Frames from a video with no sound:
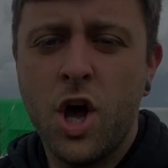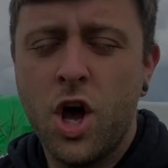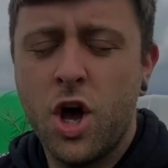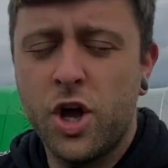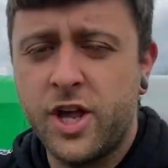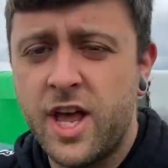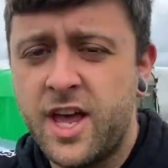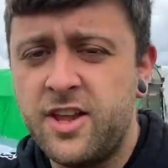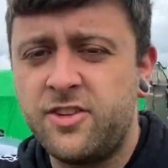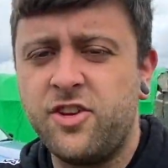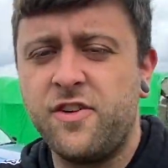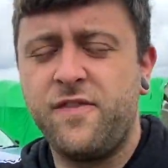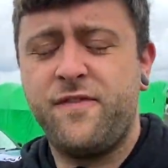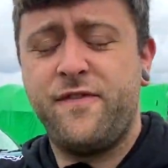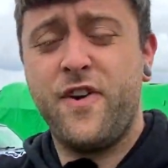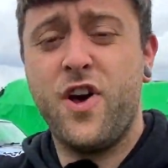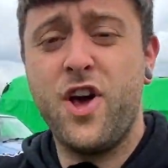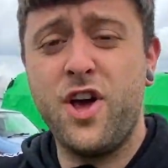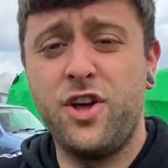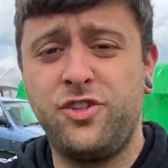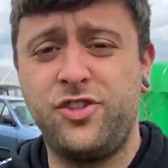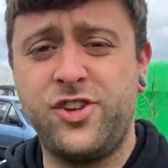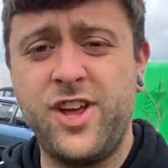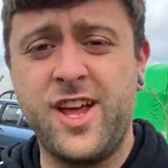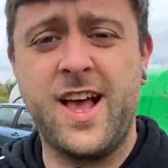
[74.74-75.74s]
Okay, so
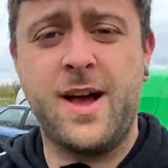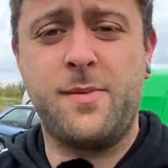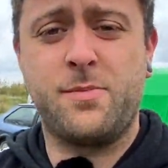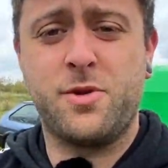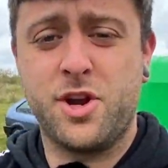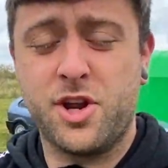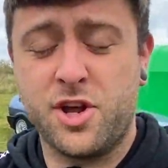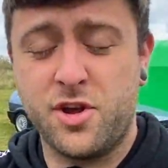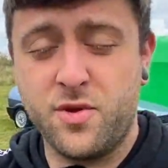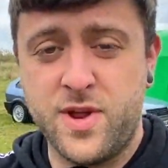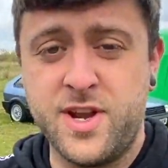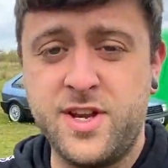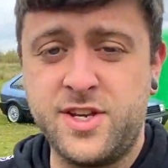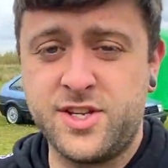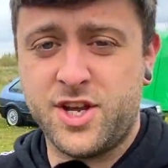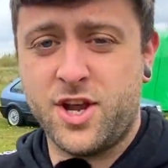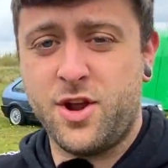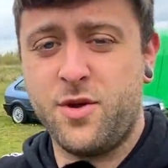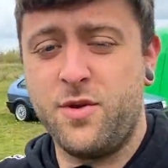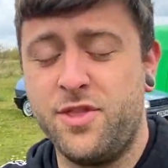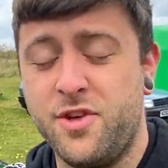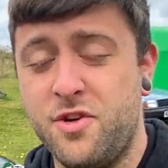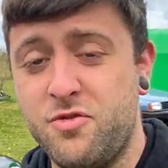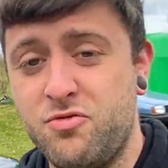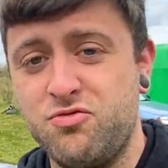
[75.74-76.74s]
first thing I'm going to go
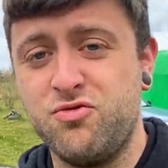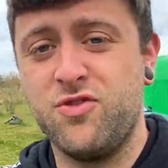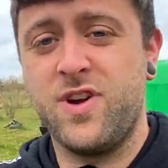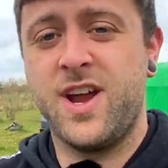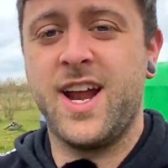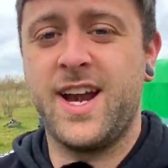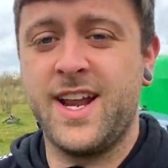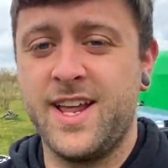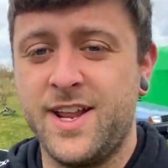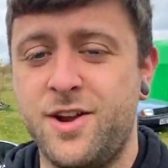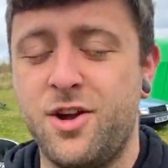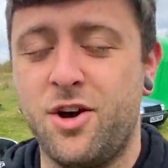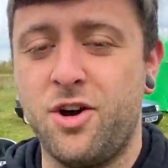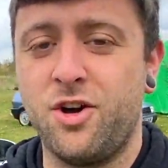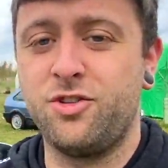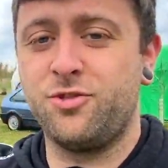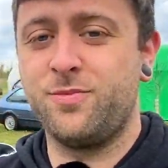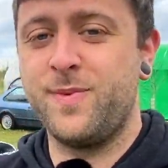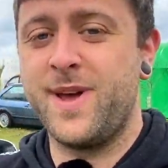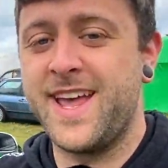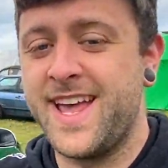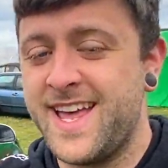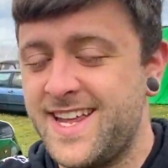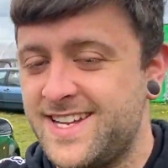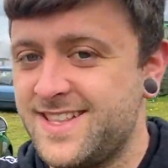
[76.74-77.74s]
into that really annoys
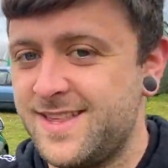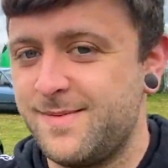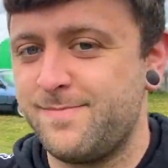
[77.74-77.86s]
me is the